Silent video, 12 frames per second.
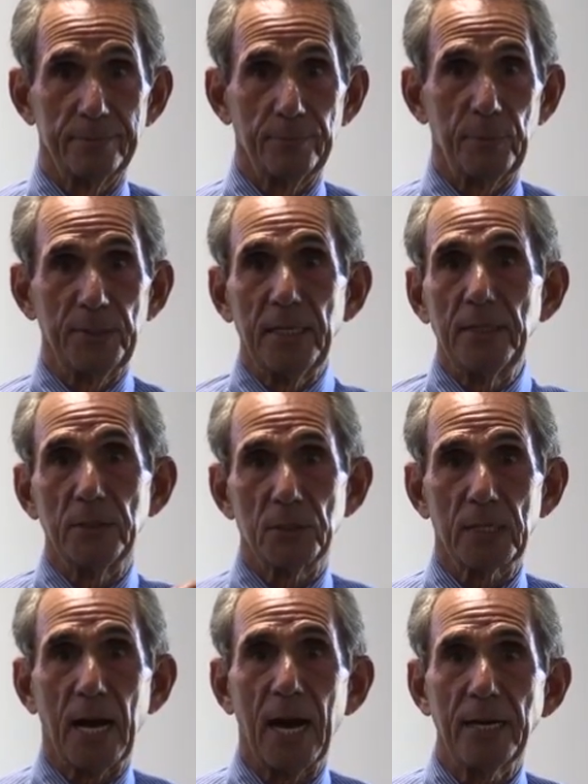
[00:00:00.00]
But they
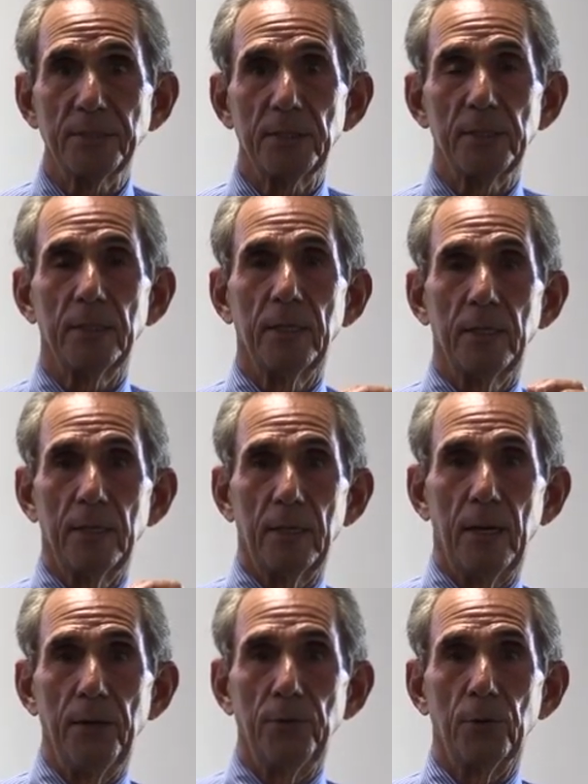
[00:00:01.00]
disguise it
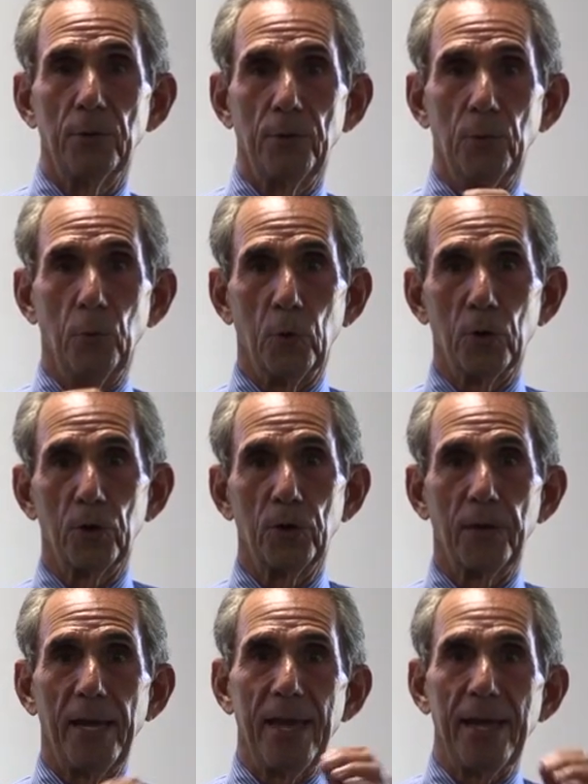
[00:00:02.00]
under the
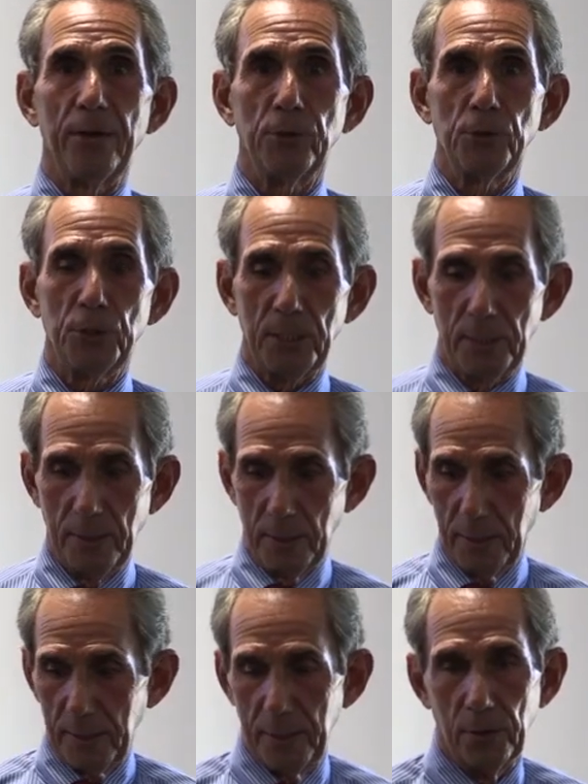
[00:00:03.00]
word energy.
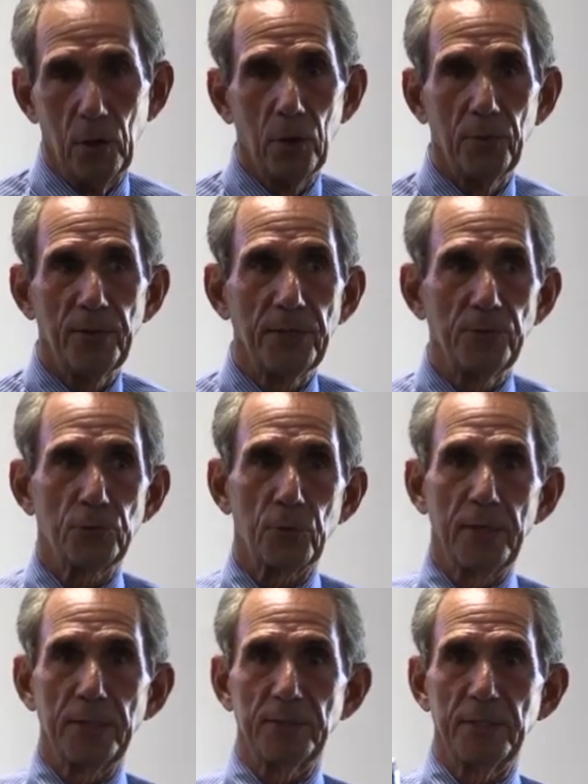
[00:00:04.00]
In all these
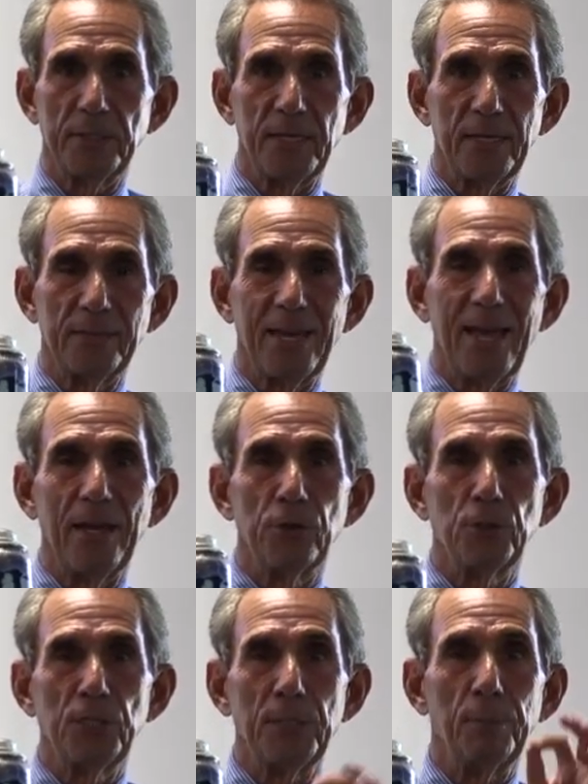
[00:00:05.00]
drinks, it says
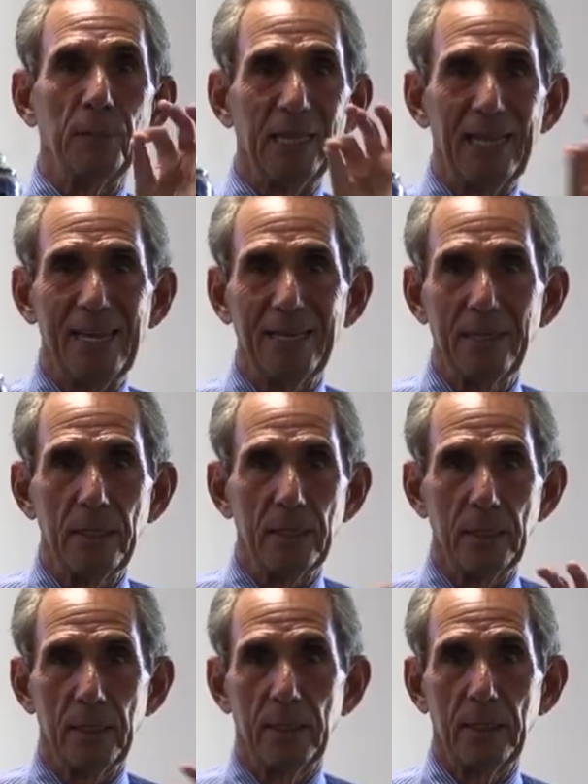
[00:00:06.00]
energy blend.
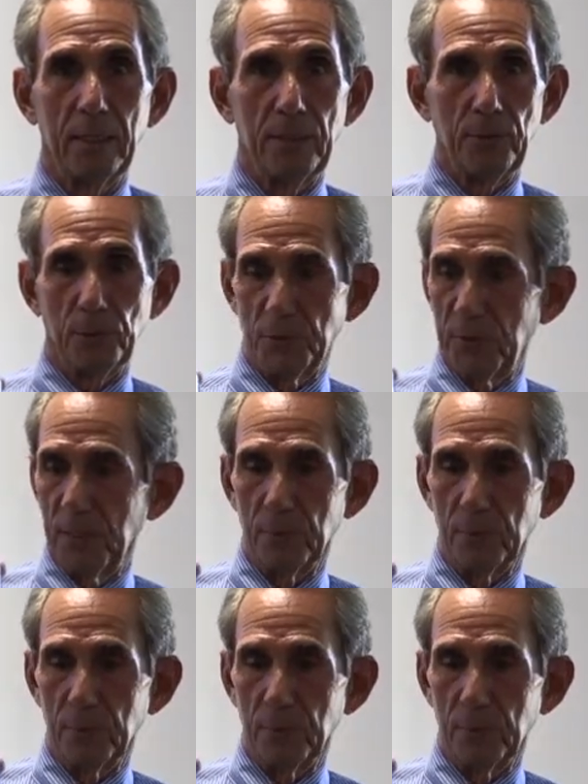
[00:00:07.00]
You'll see